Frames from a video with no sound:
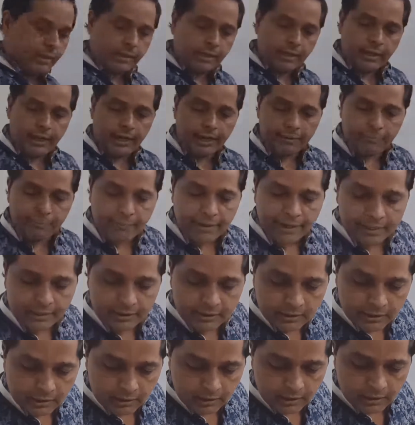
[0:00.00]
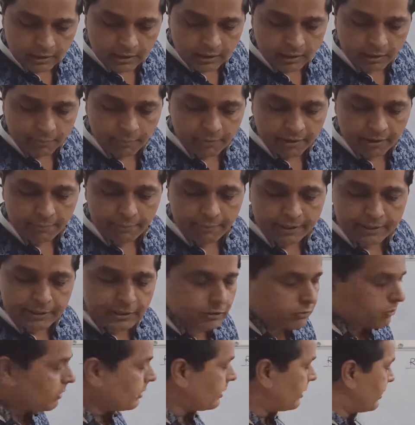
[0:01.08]
and make a
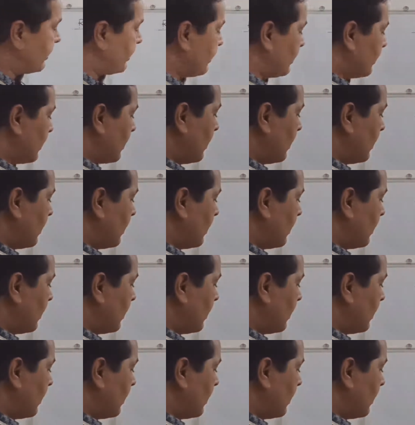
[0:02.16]
perpendicular here